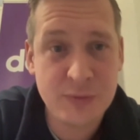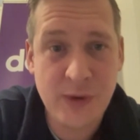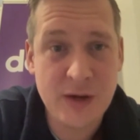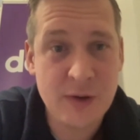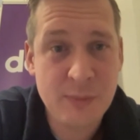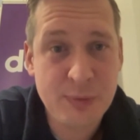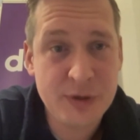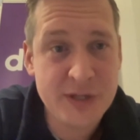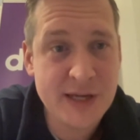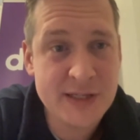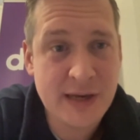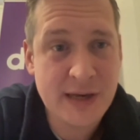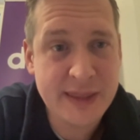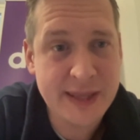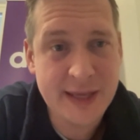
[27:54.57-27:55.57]
one
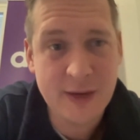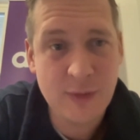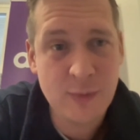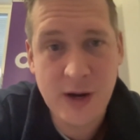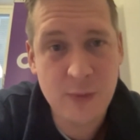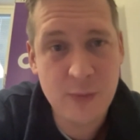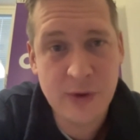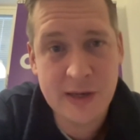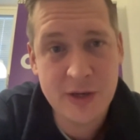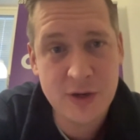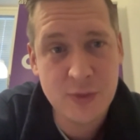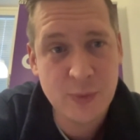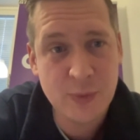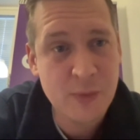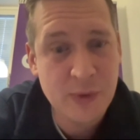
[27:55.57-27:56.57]
potential thing. Where will
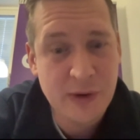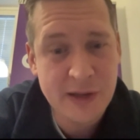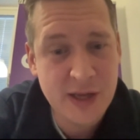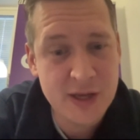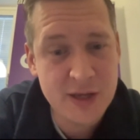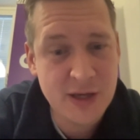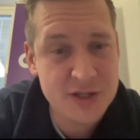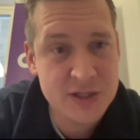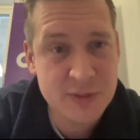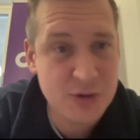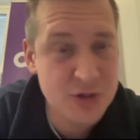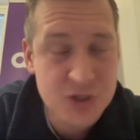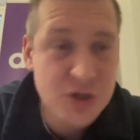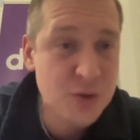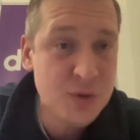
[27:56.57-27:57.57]
the customer
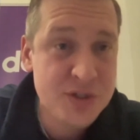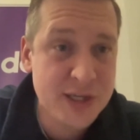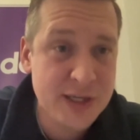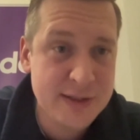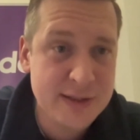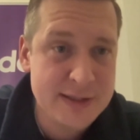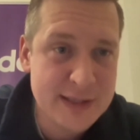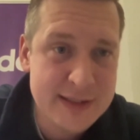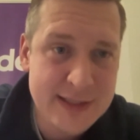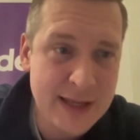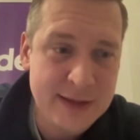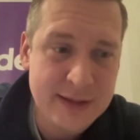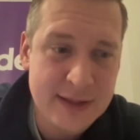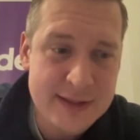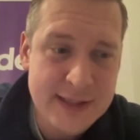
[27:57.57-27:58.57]
use it? Is
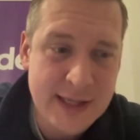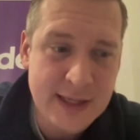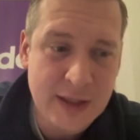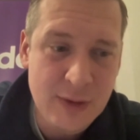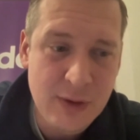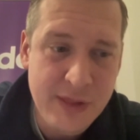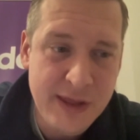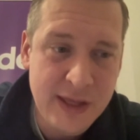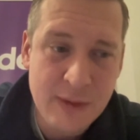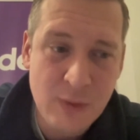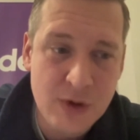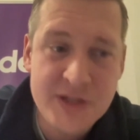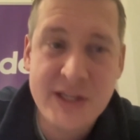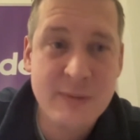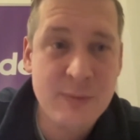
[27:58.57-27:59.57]
that how you're thinking,
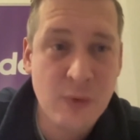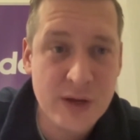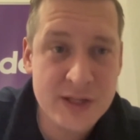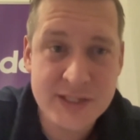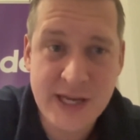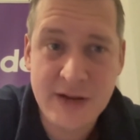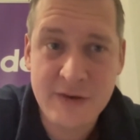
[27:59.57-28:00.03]
or is it more in